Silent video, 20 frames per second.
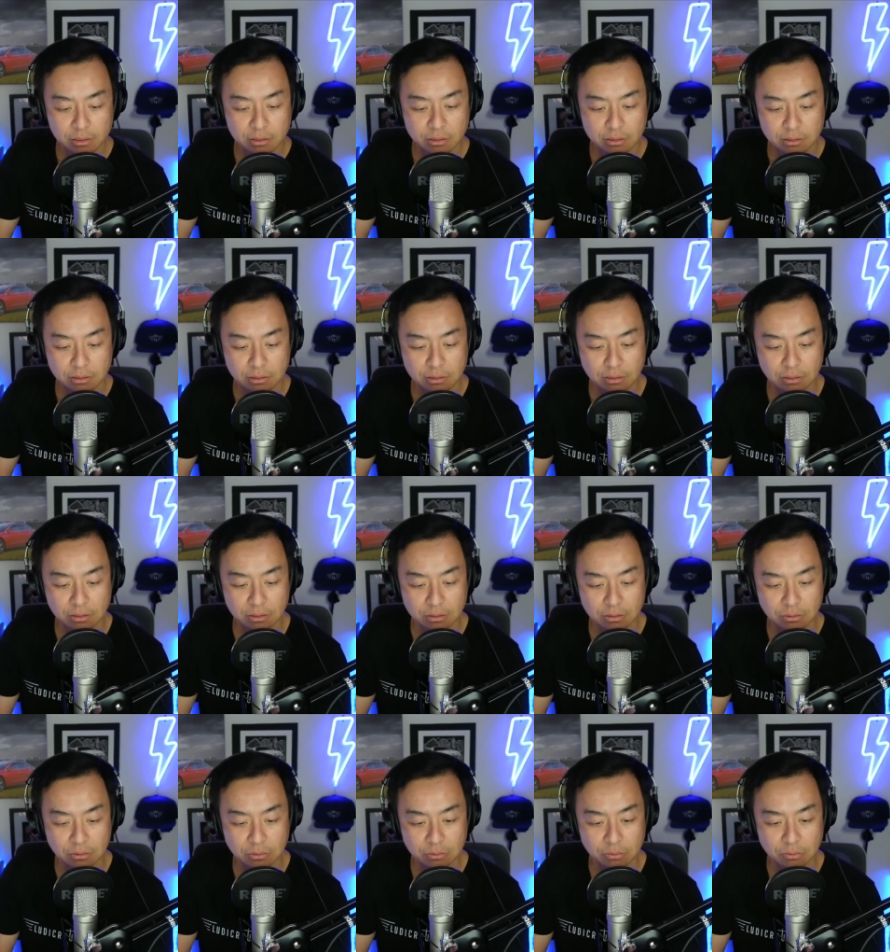
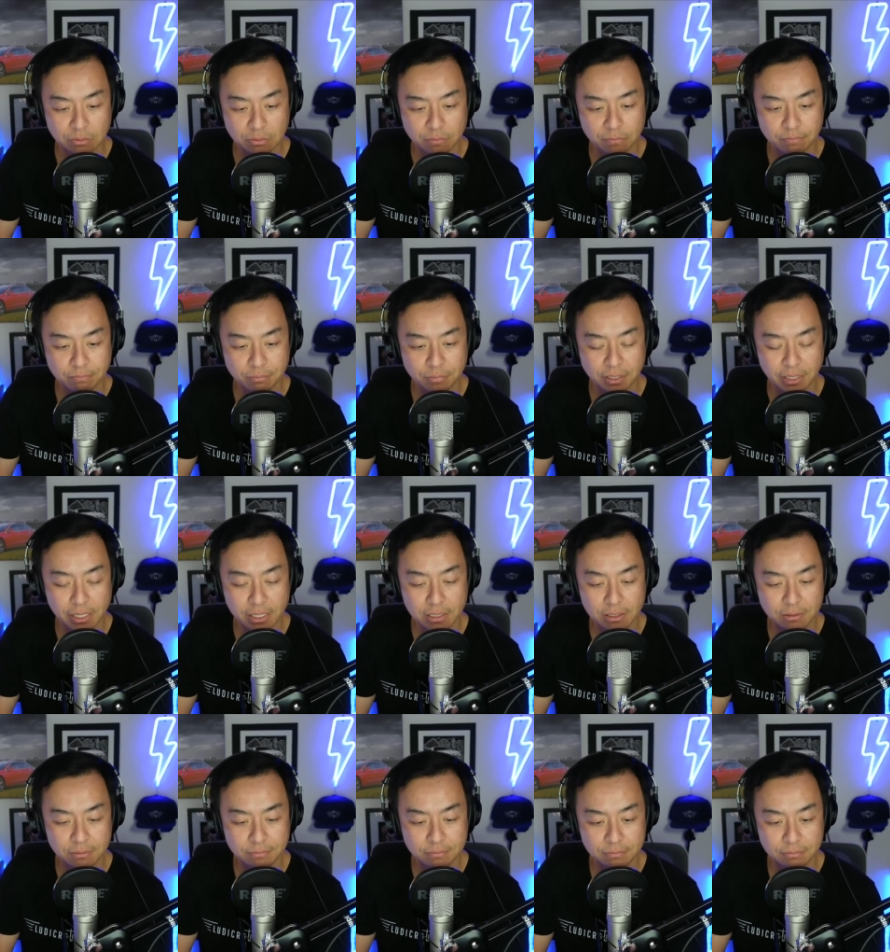So
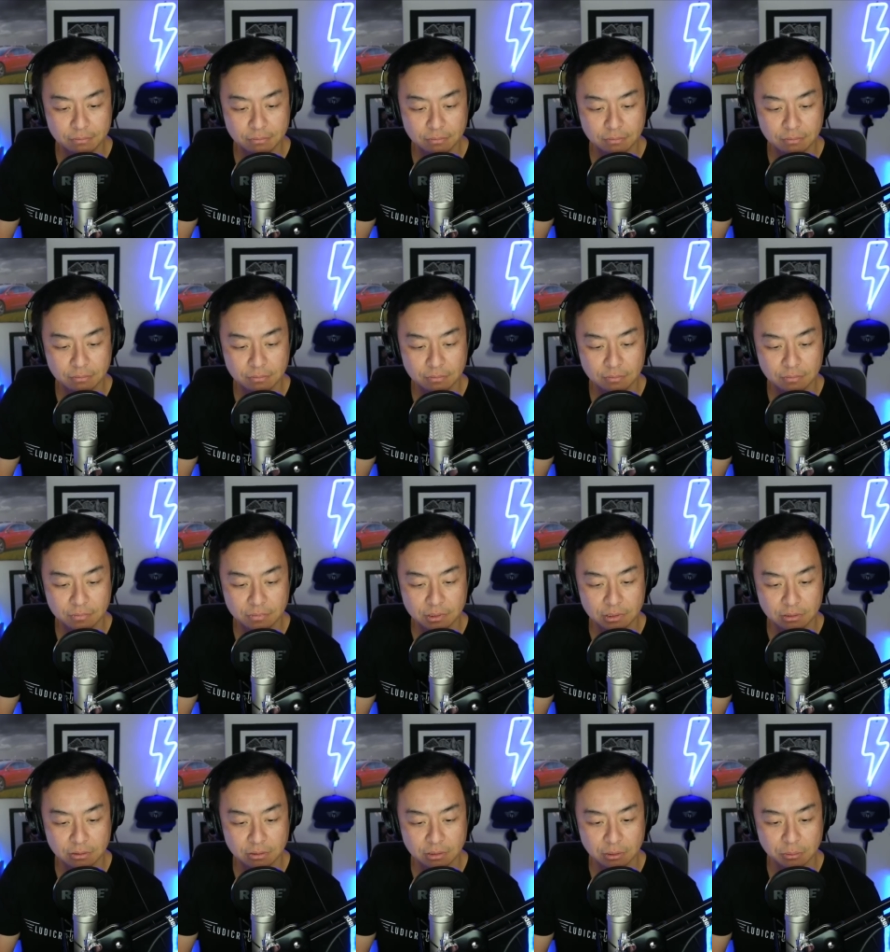black
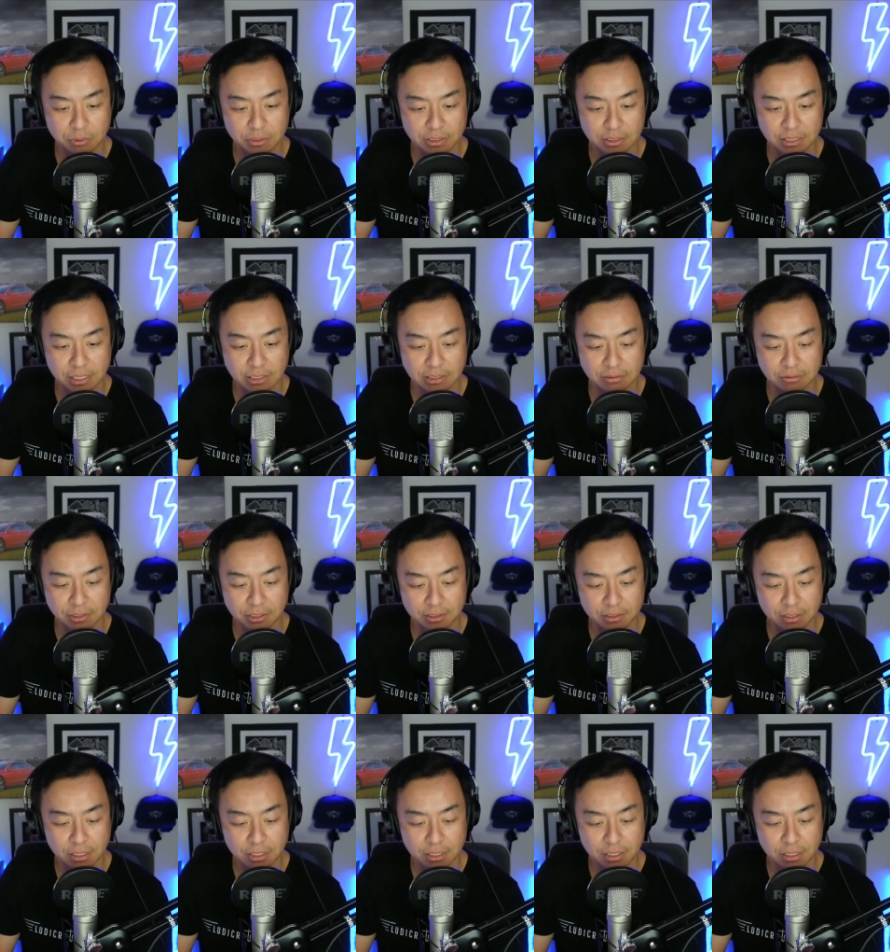looks pretty snazzy, right?